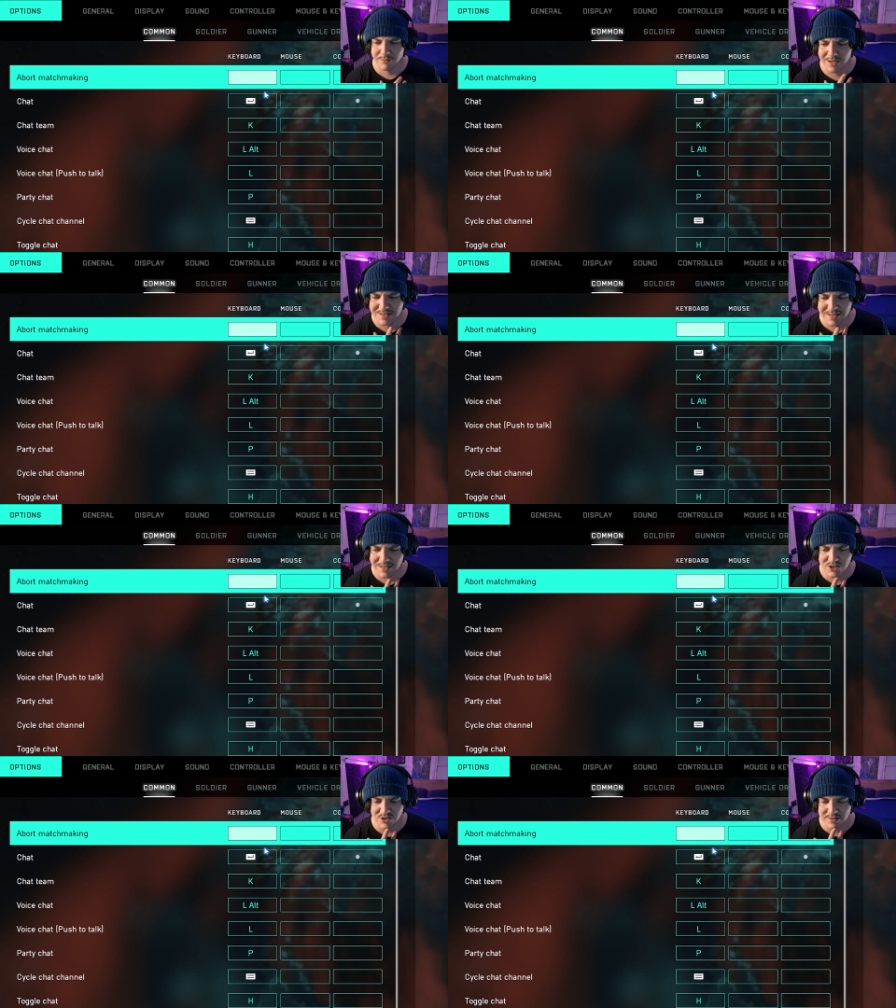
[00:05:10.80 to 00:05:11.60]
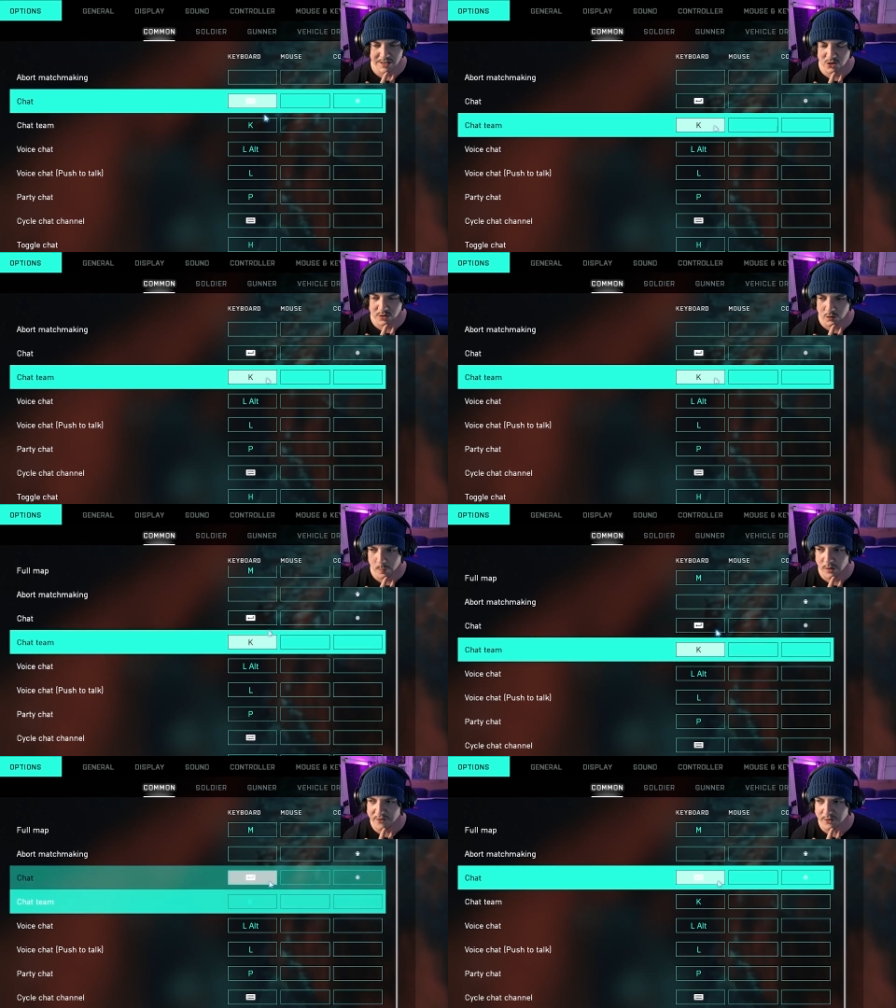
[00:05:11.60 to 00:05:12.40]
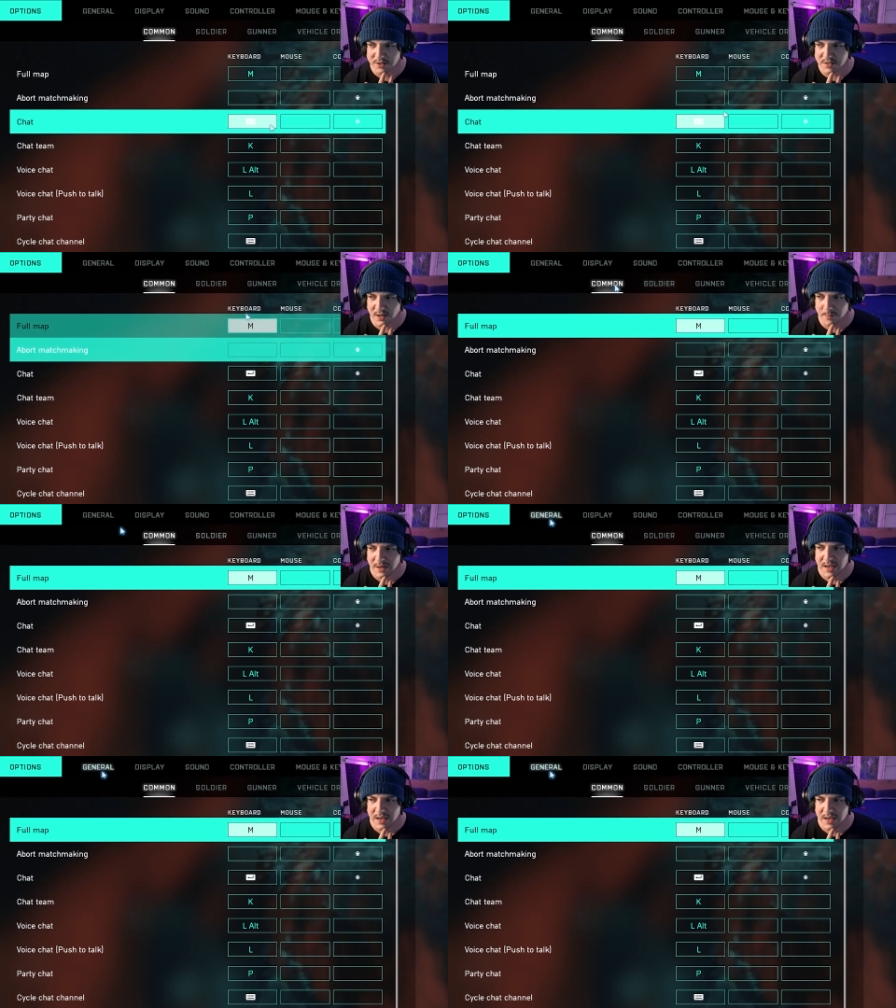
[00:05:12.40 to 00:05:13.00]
The rest here is just literally all preference. Um,